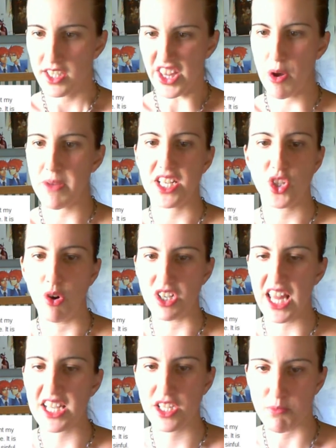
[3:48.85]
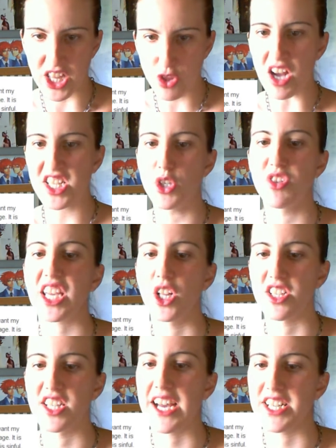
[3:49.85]
There are many disordered lusts being thrust into
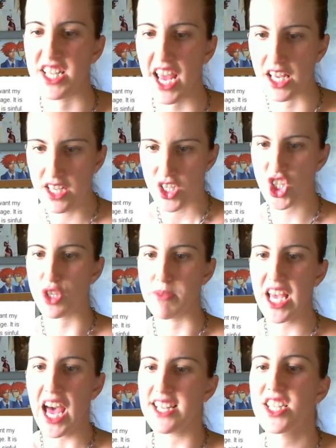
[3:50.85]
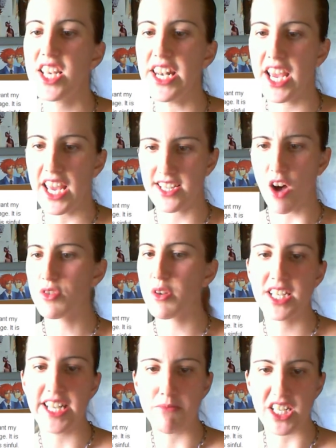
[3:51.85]
secular society today. Sodomy, as a sin, is also
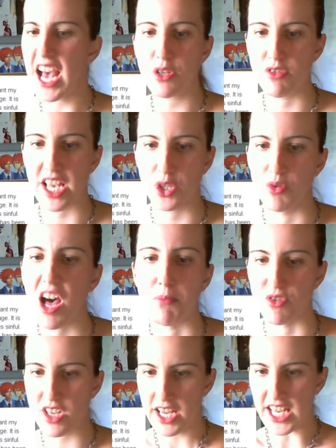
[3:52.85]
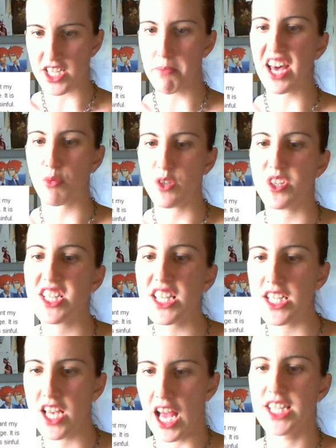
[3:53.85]
condemned in heterosexual couples. It is a pathway to
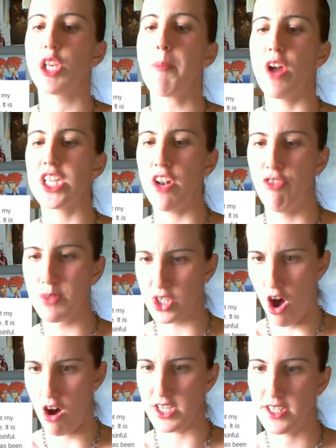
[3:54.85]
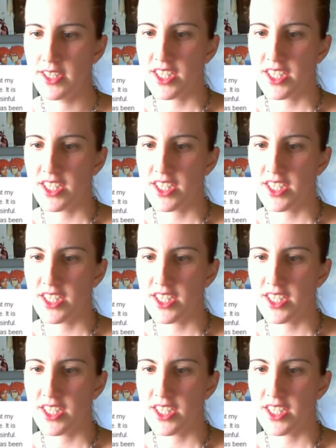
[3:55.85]
disease and separation from God.